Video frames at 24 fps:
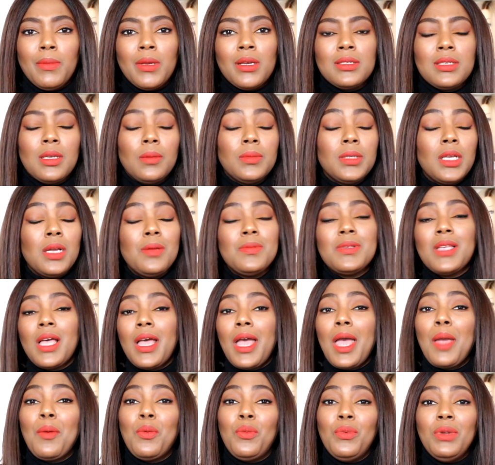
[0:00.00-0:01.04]
because sometimes I
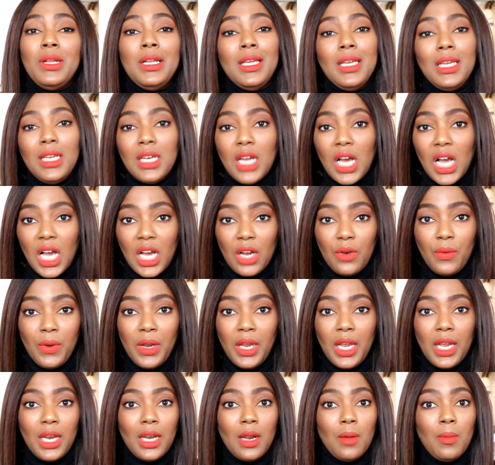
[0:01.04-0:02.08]
am really in a hurry
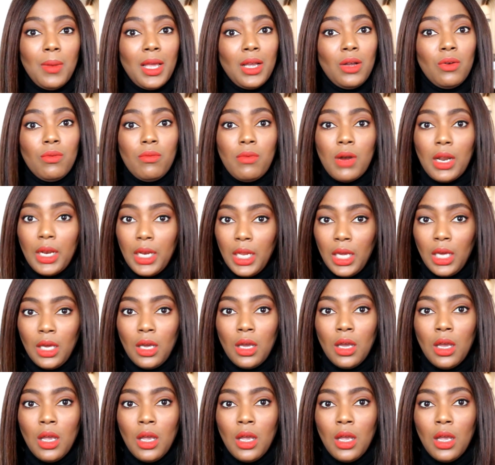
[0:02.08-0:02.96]
and I'm like running,